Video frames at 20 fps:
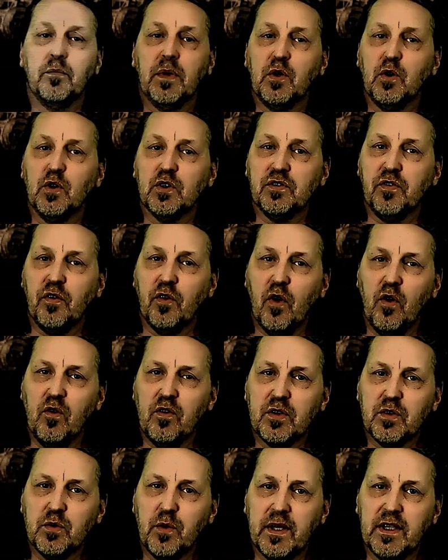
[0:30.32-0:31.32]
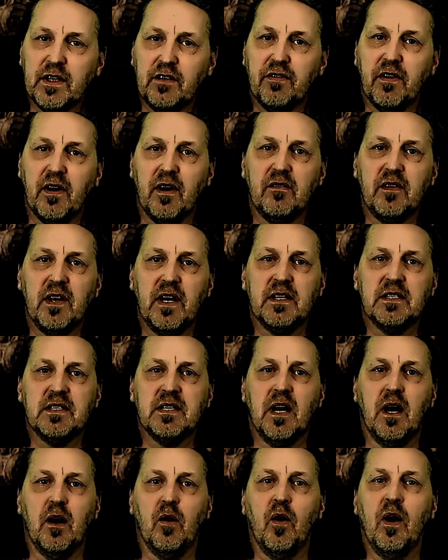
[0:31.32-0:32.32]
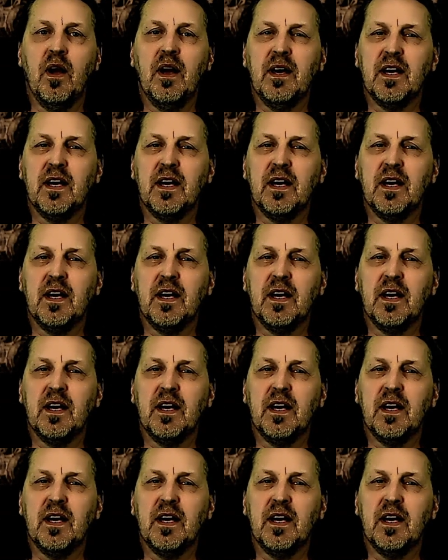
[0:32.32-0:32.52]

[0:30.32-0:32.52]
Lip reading: Because for over 25 years now,